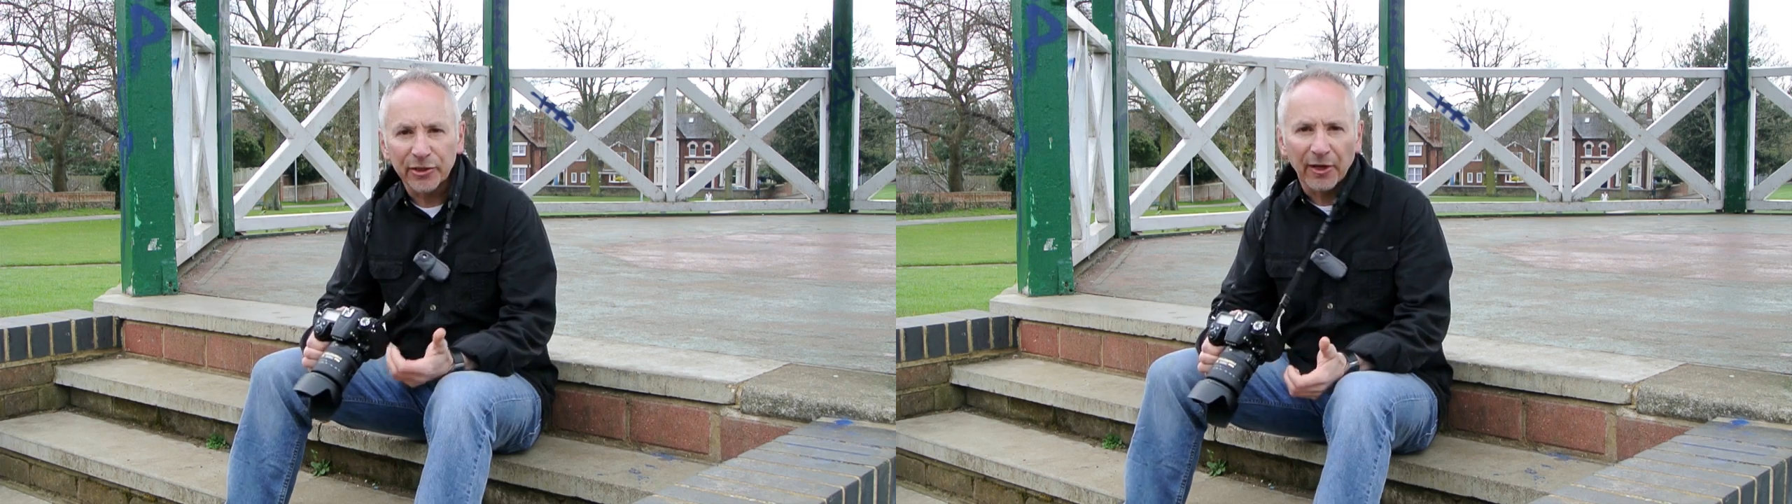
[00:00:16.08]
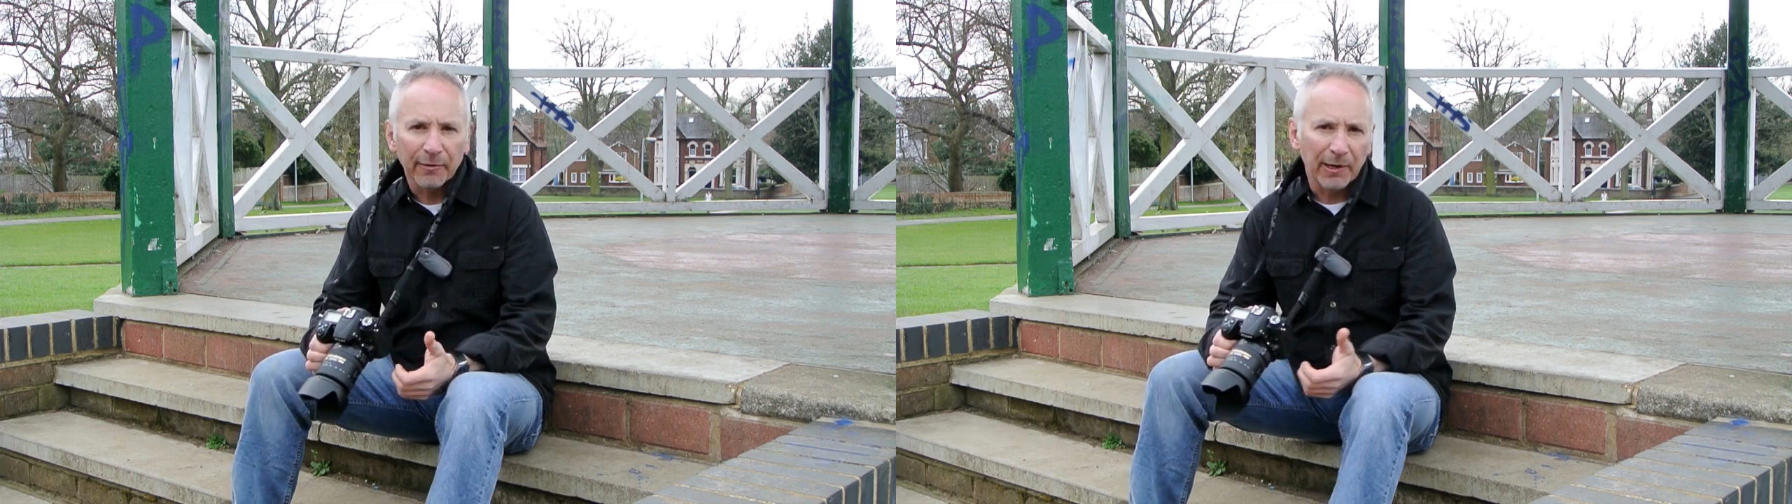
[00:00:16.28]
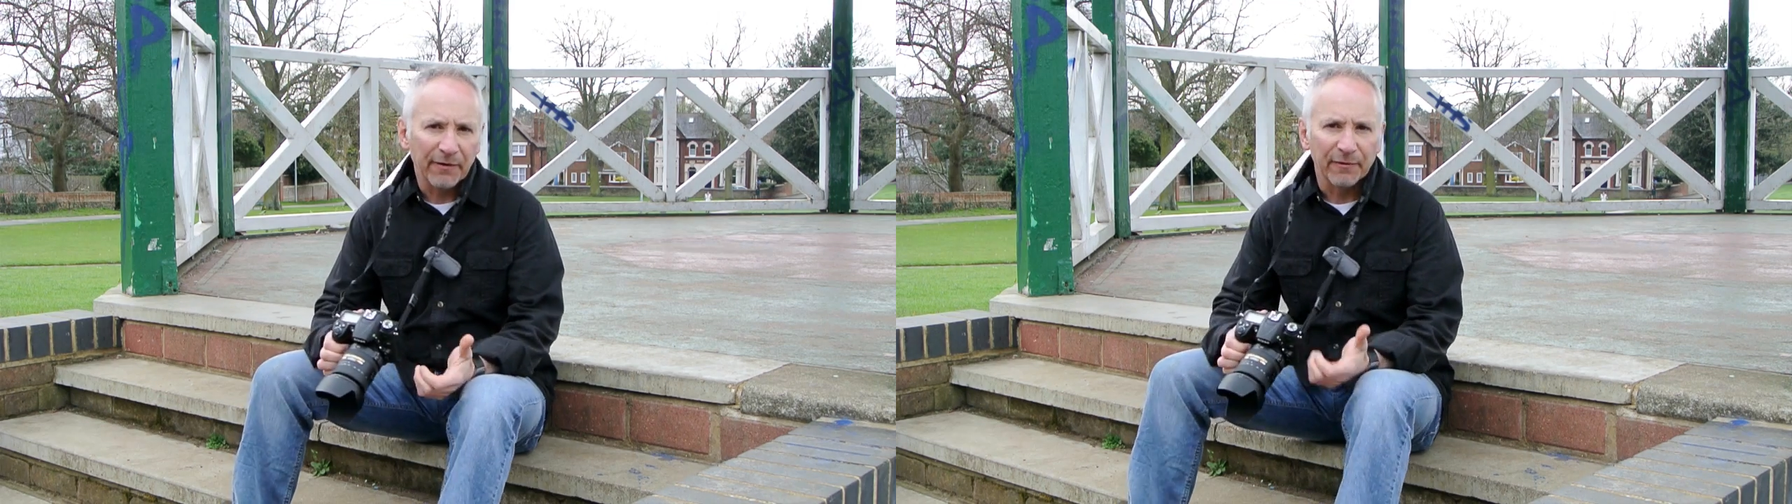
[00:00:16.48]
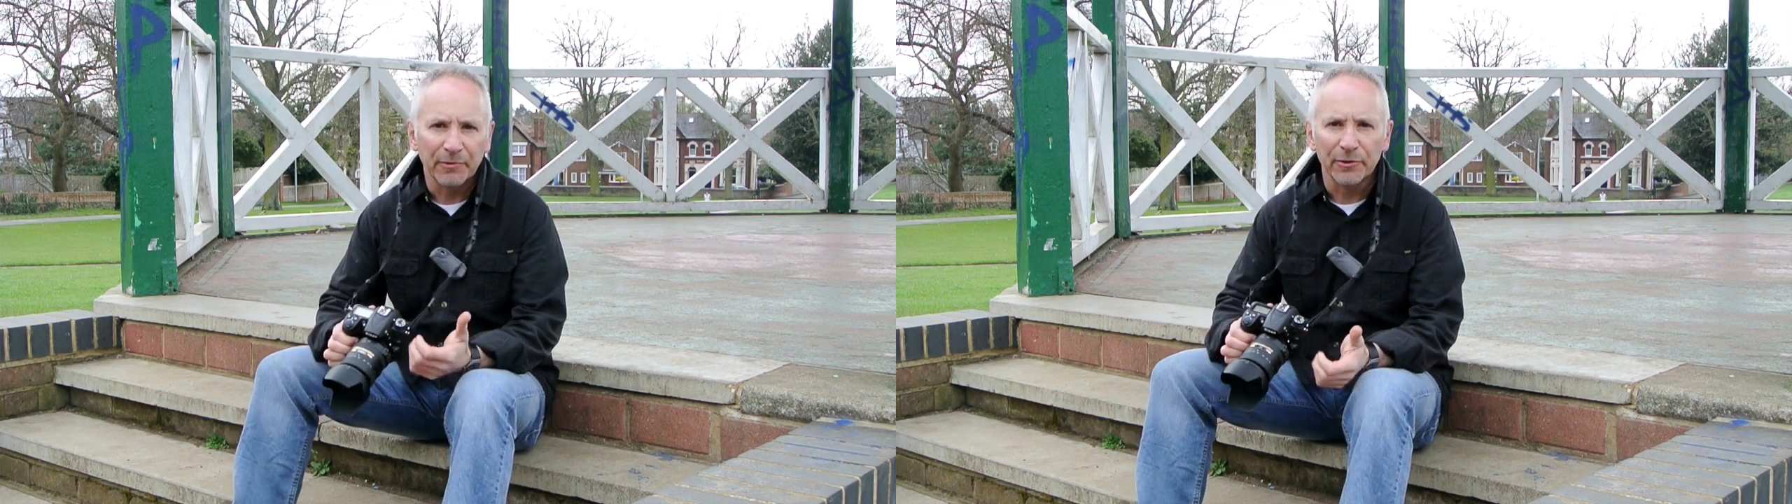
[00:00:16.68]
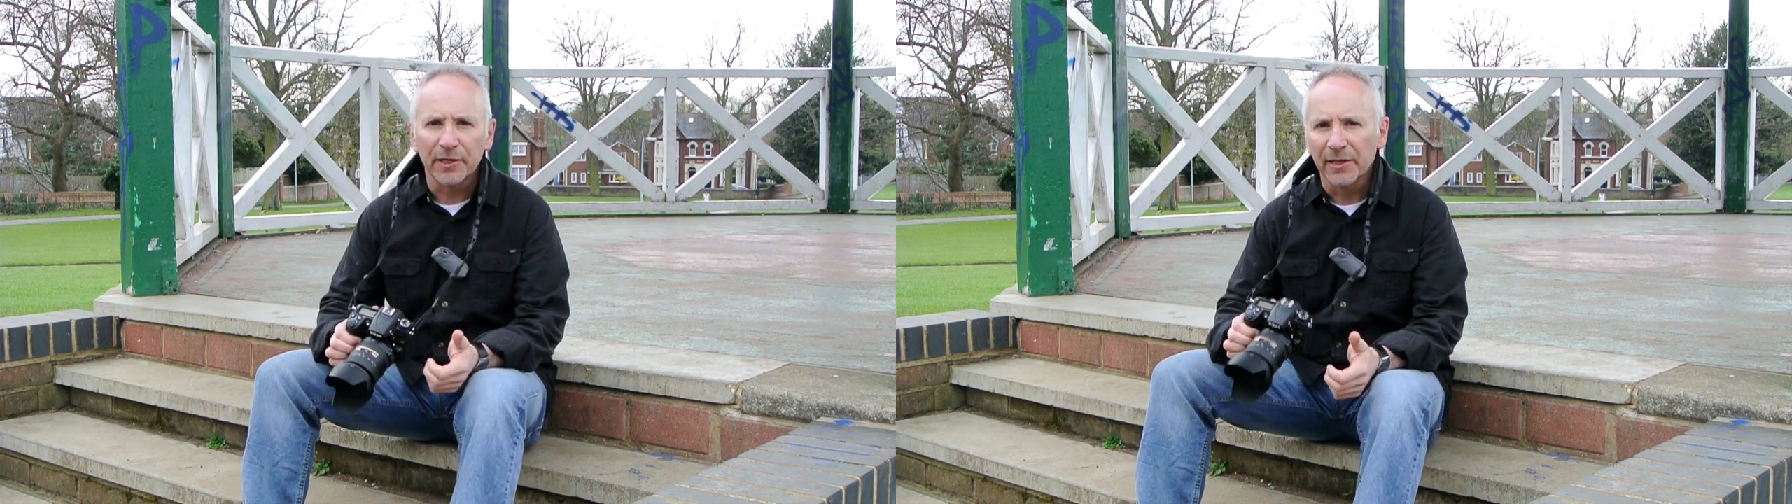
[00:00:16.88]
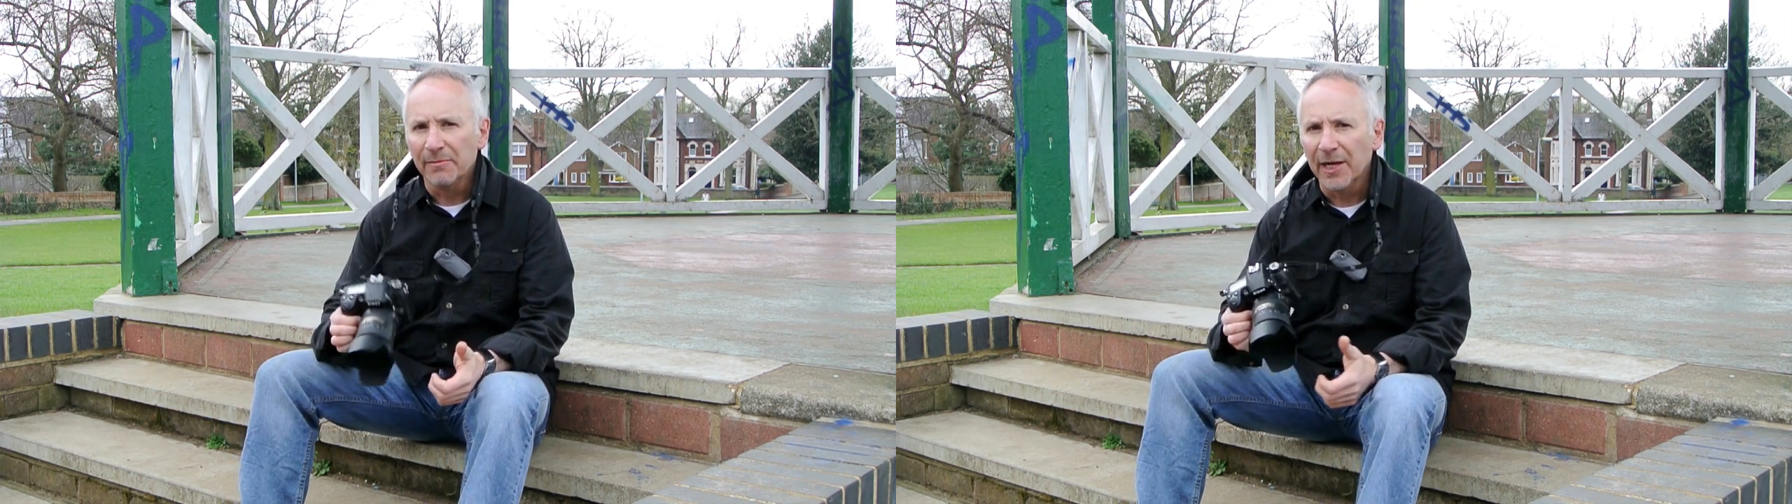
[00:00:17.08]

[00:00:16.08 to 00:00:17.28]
to shy away from using the